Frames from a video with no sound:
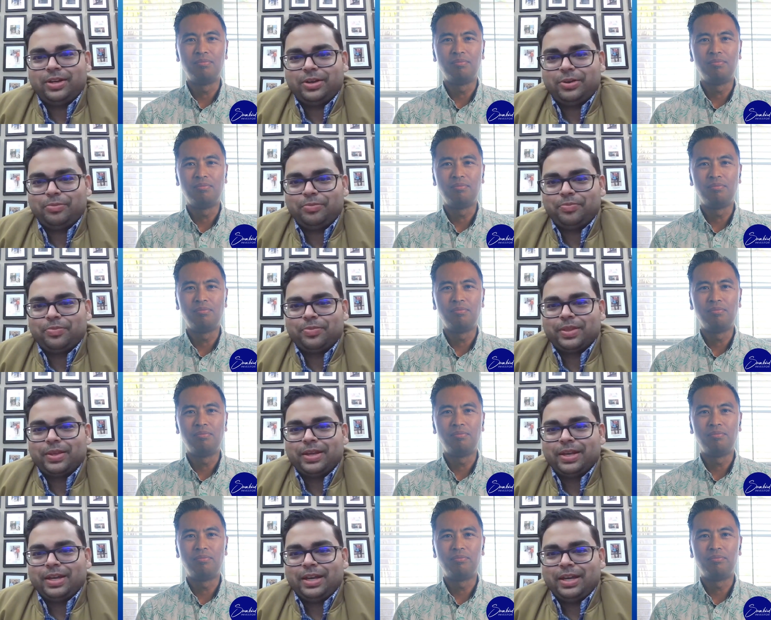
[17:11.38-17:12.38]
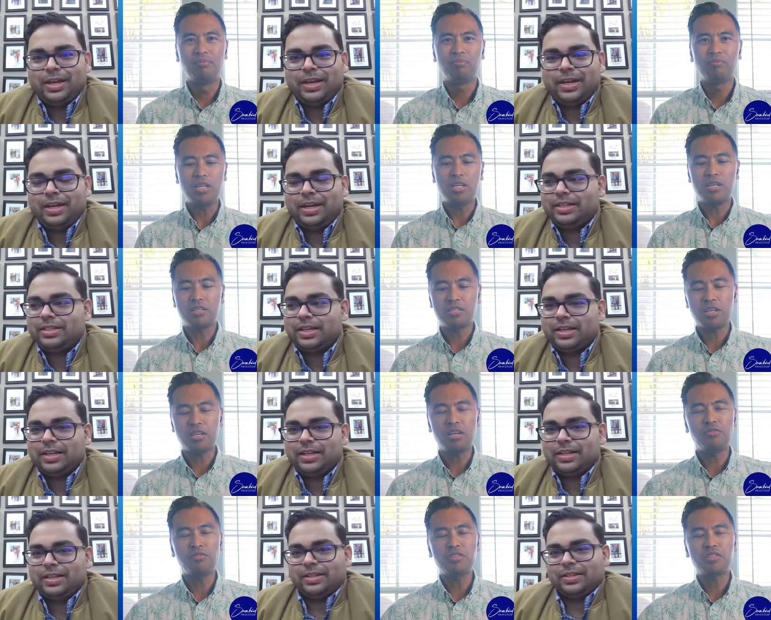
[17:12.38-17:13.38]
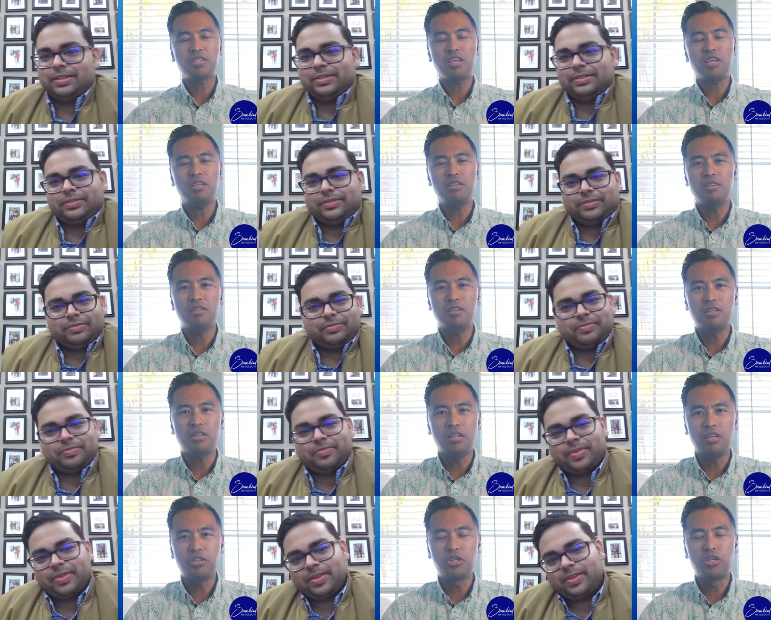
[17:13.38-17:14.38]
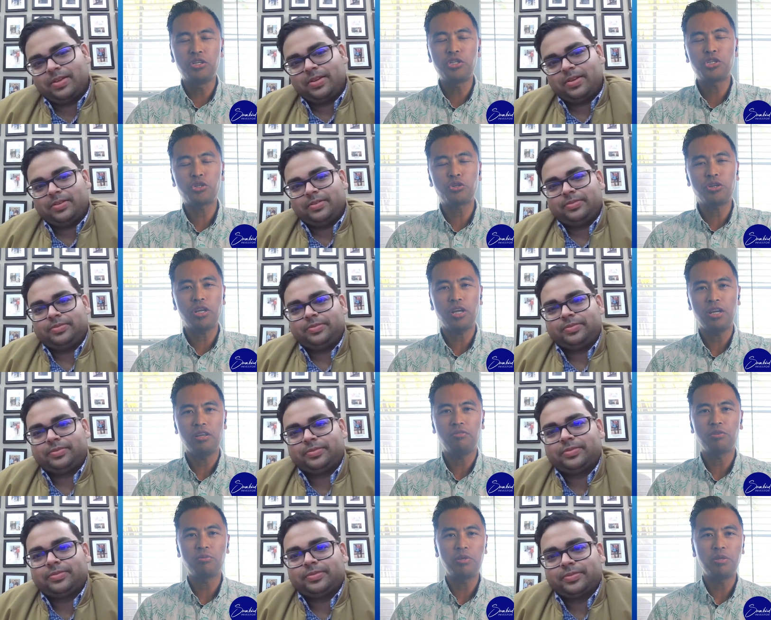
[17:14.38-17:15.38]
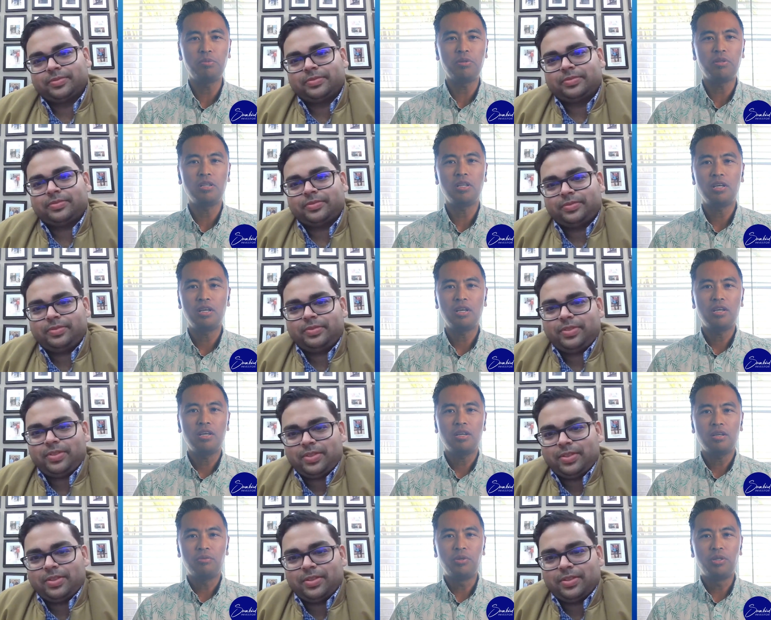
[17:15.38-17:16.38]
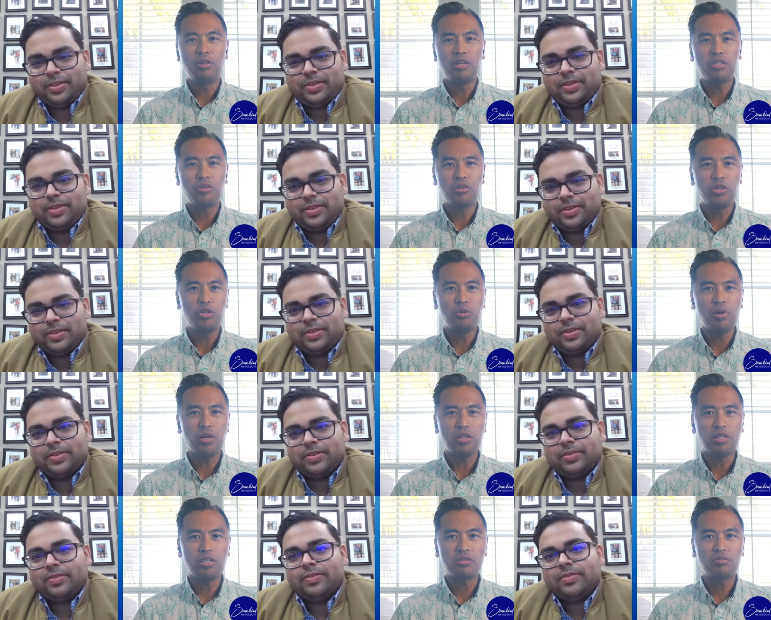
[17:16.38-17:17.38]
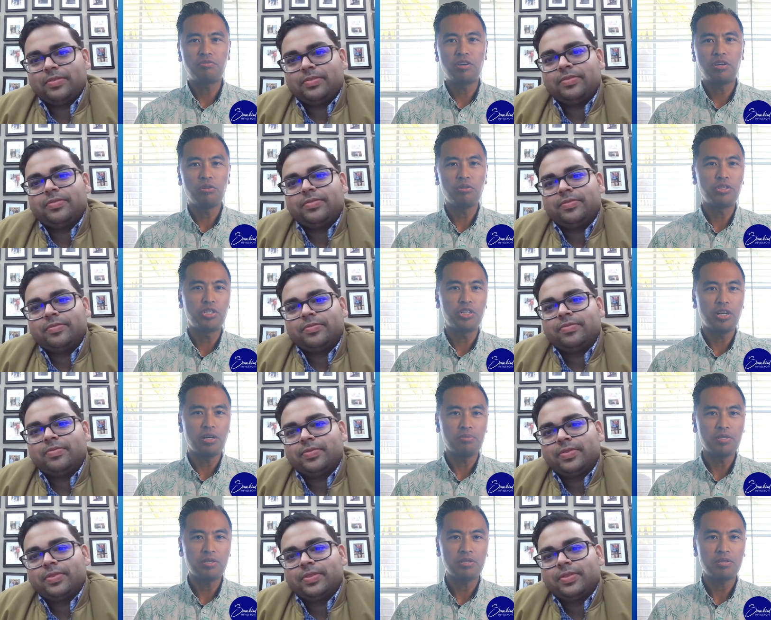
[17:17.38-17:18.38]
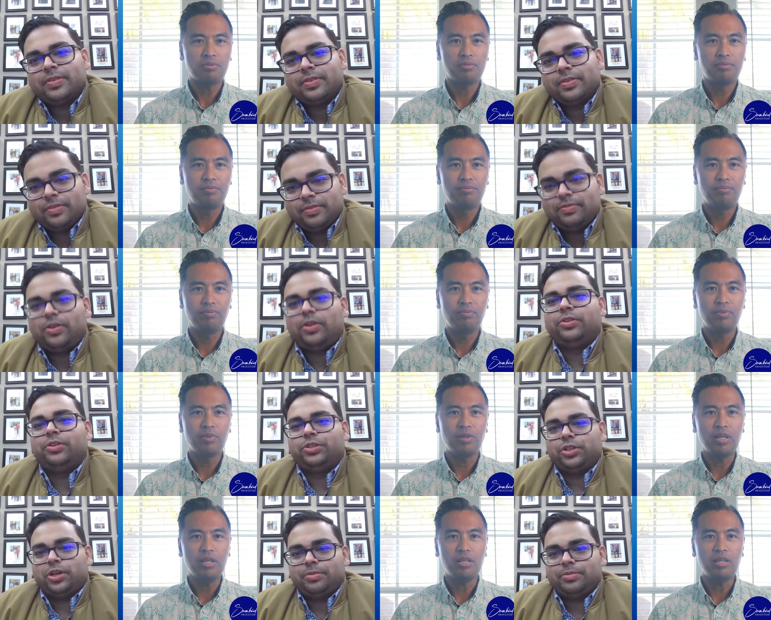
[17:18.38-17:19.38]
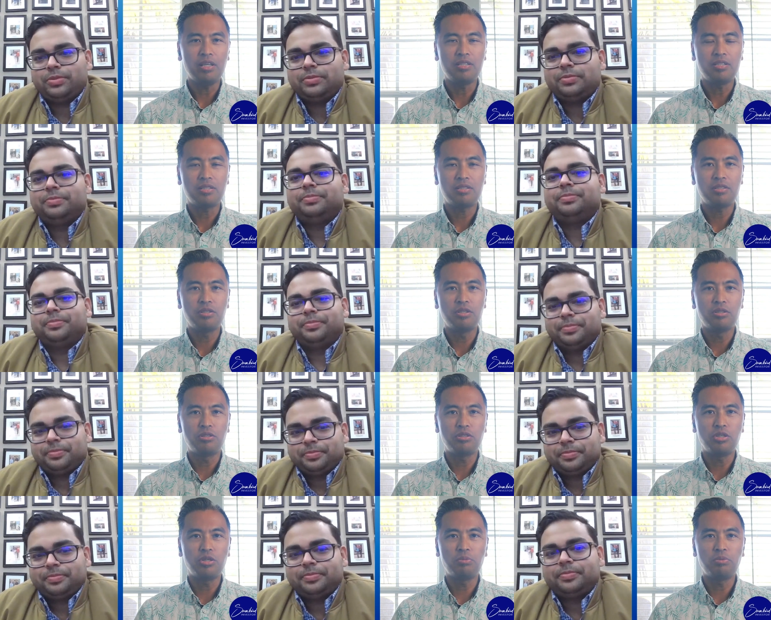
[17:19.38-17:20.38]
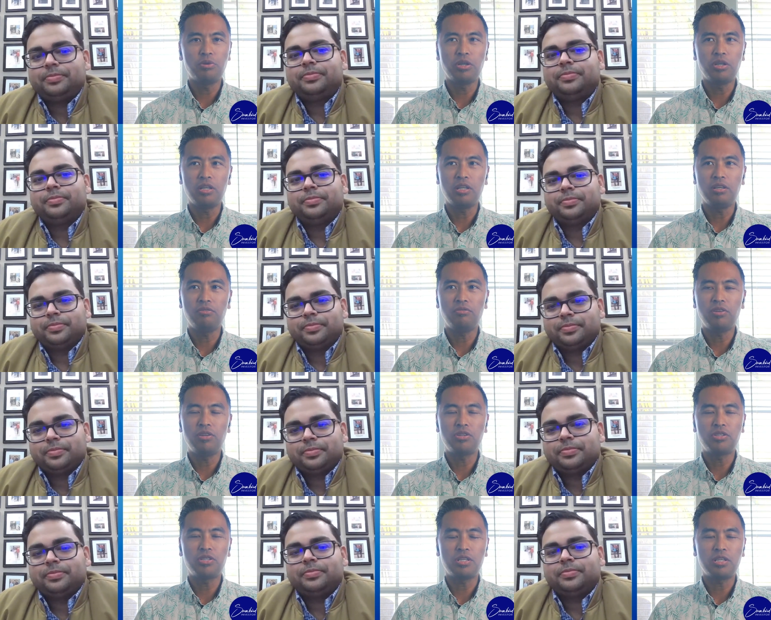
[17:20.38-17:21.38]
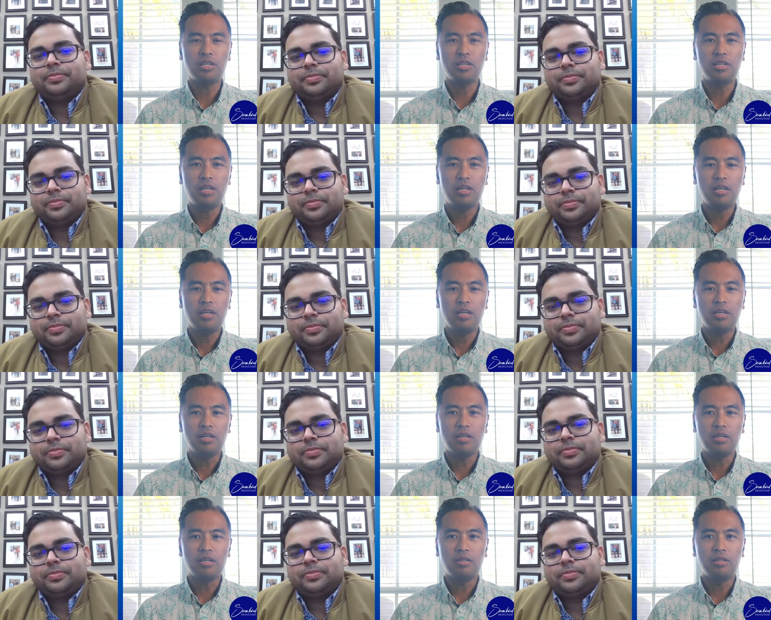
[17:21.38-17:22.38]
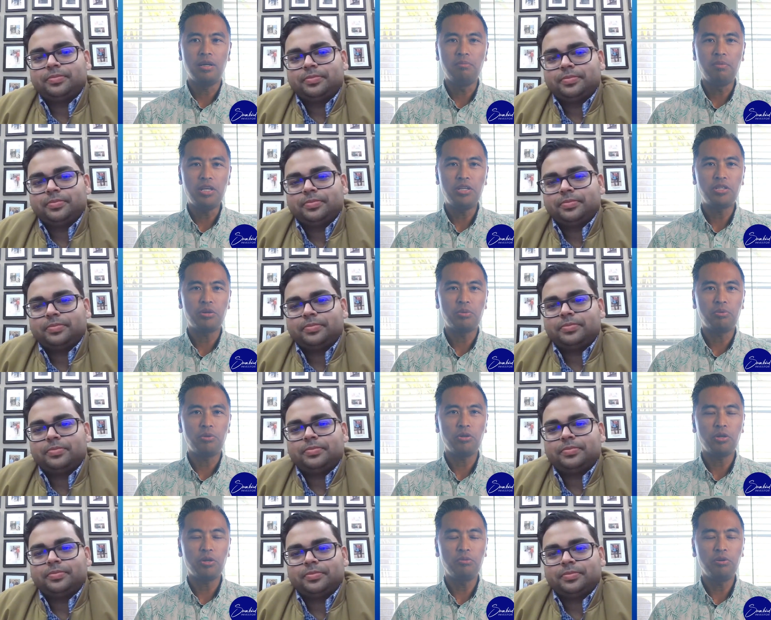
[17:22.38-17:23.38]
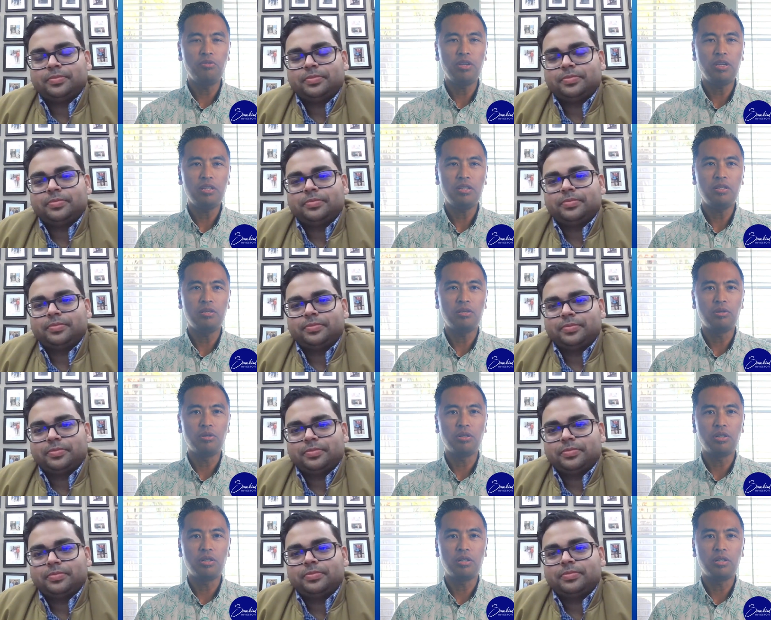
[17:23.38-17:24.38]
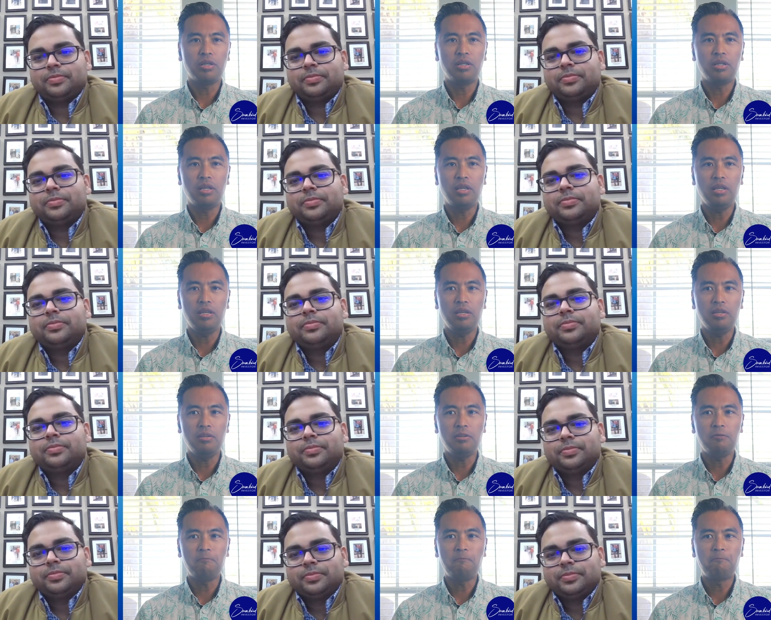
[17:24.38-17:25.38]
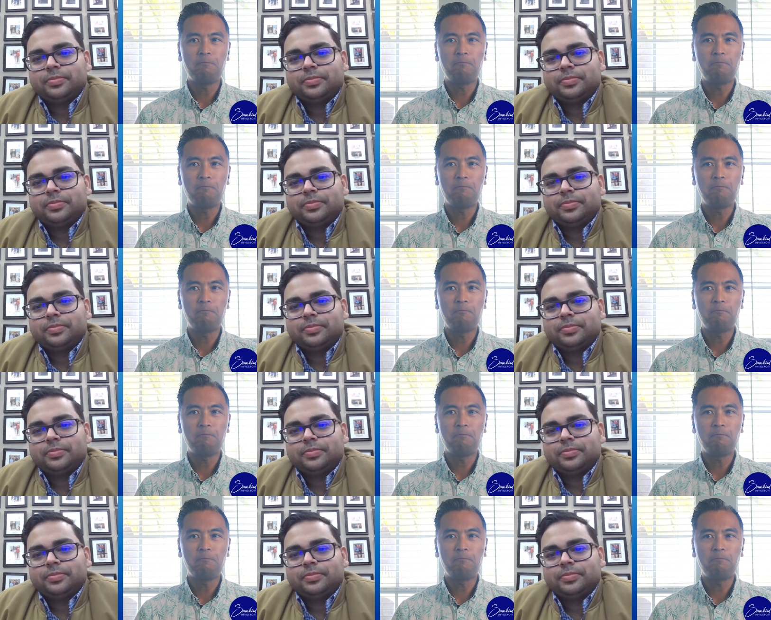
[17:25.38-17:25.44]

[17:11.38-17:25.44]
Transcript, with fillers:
Speaker 1: Um,
Speaker 2: yeah. It, as I often say, uh, a good shorthand for people when they're entering a new market is follow the jobs. Follow right? the jobs. As to, to your point, if there's a, a, a major employer moving in or a,